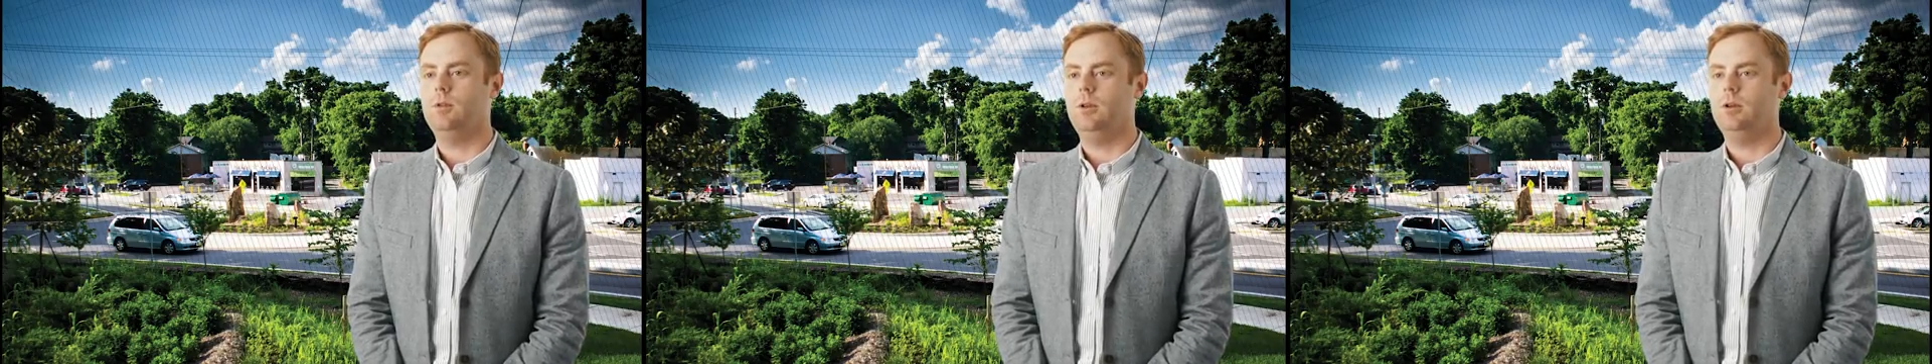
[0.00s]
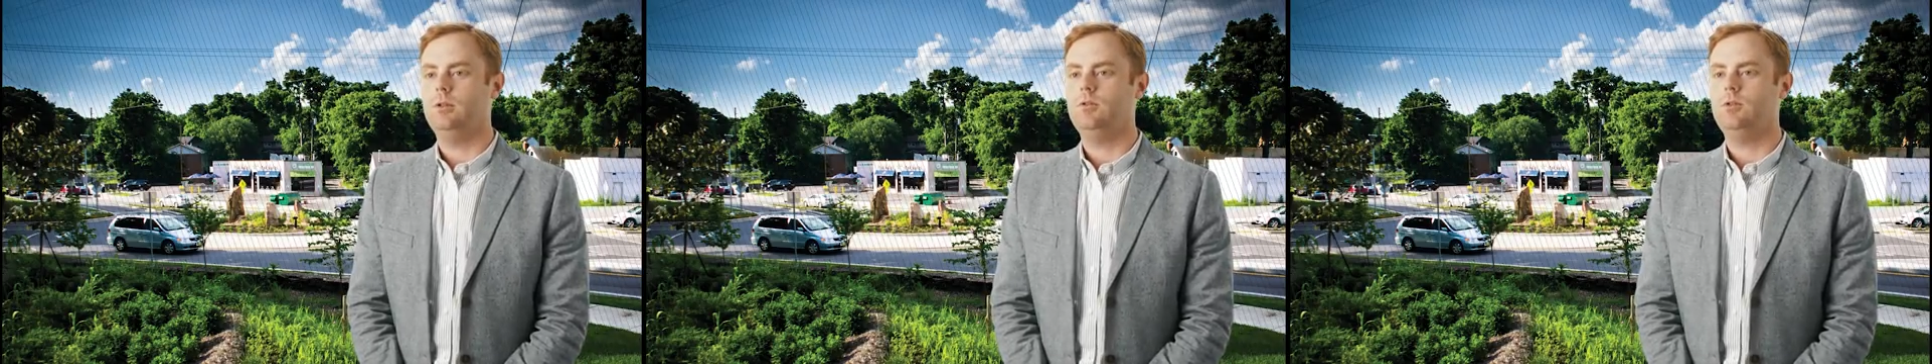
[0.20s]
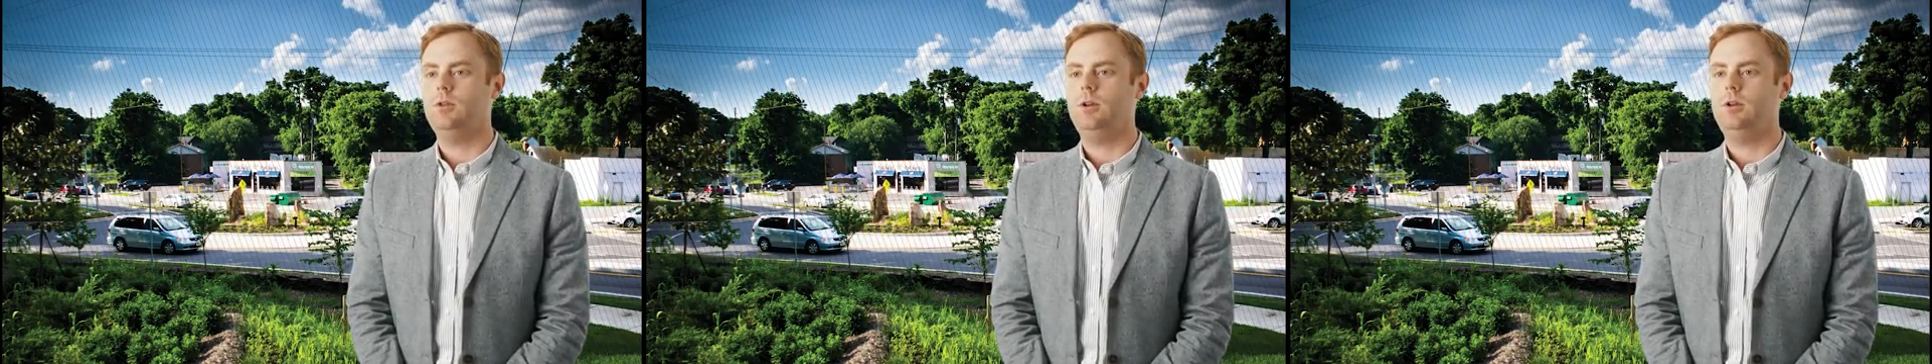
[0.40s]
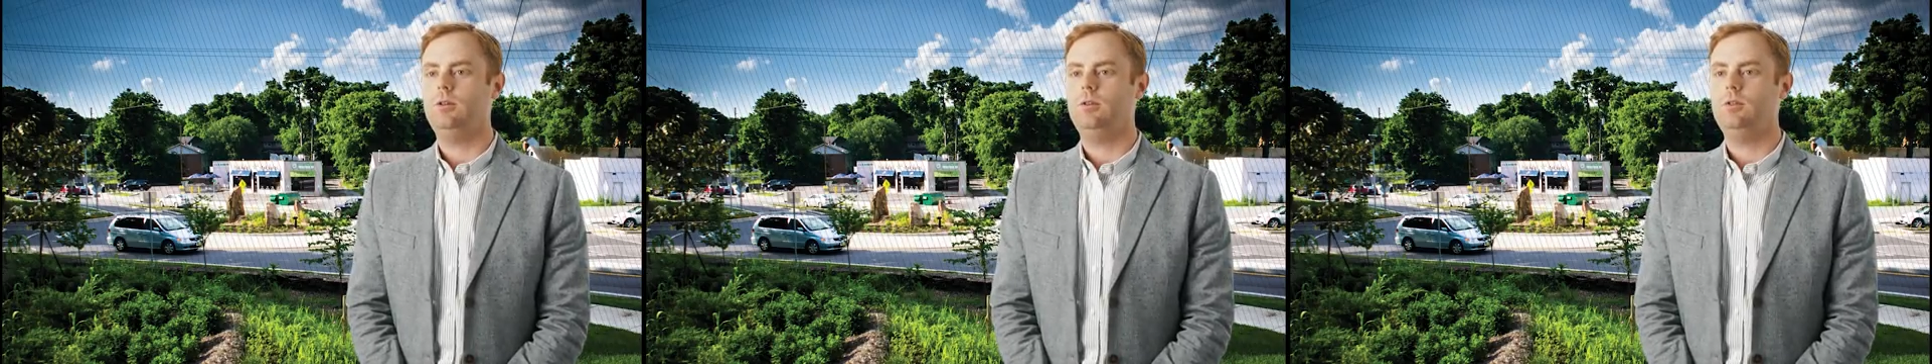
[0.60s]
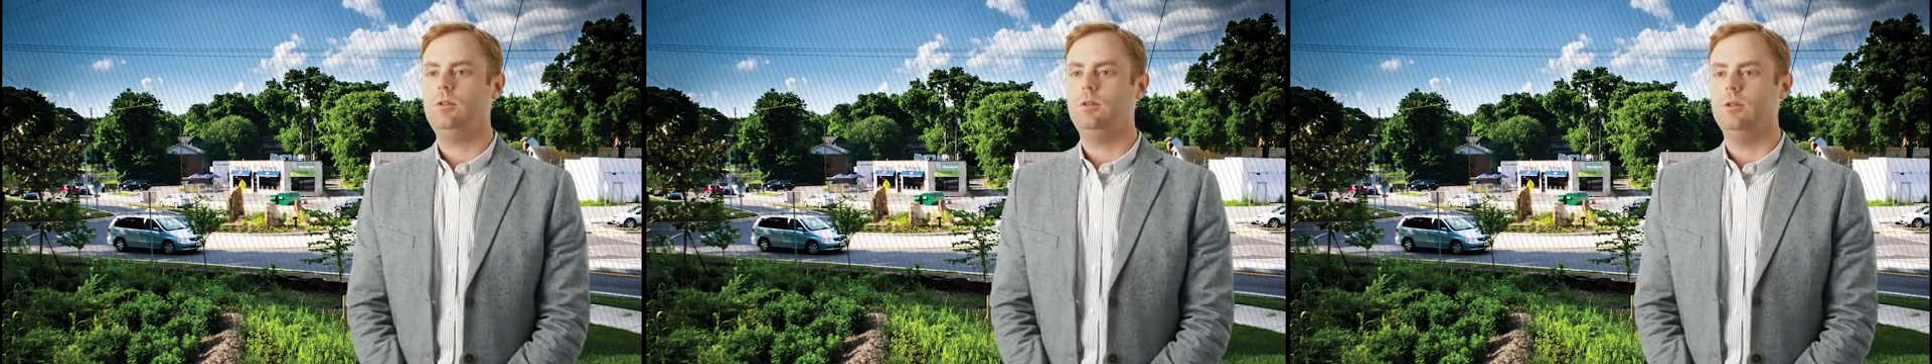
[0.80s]
the entry
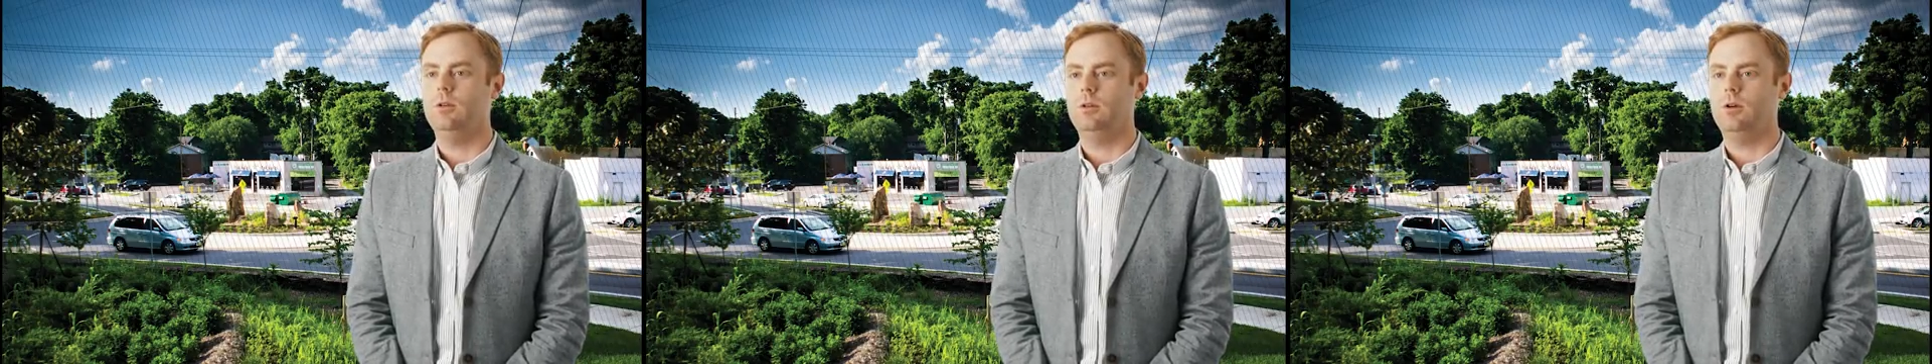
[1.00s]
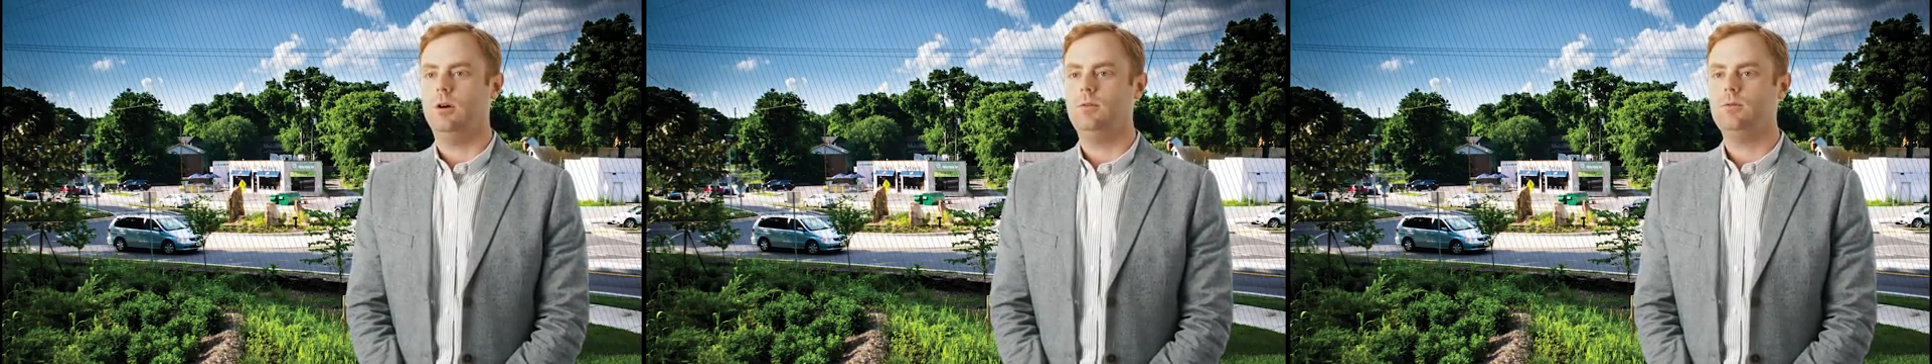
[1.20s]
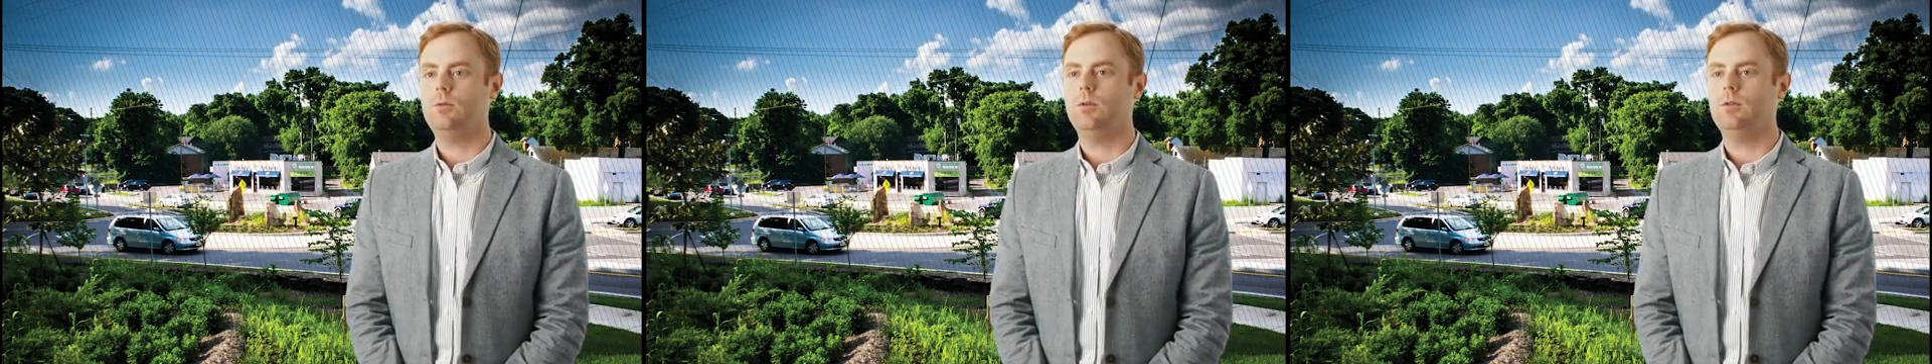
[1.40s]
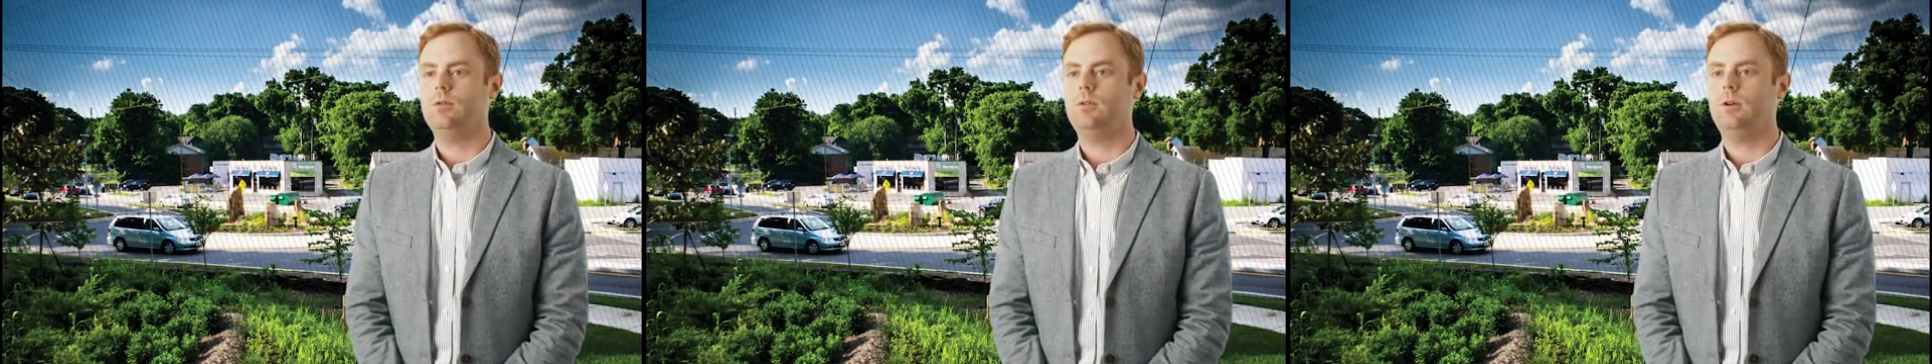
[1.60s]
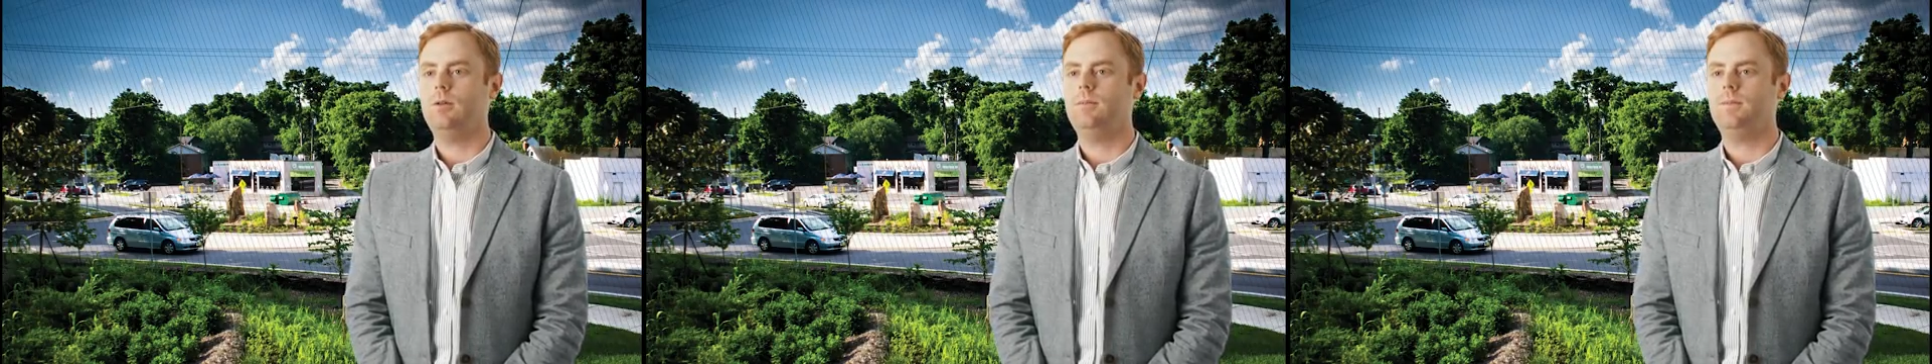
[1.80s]
to the golf course there,